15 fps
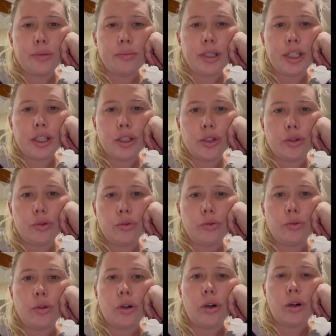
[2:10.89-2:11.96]
meaning
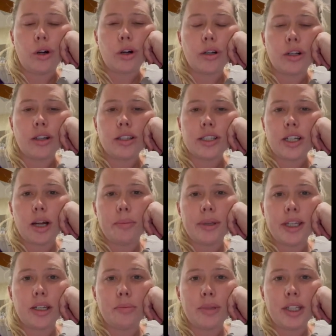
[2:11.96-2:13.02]
you are not
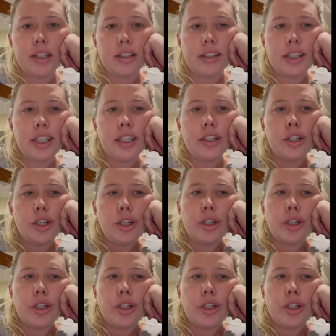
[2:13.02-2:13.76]
stopping it immediately.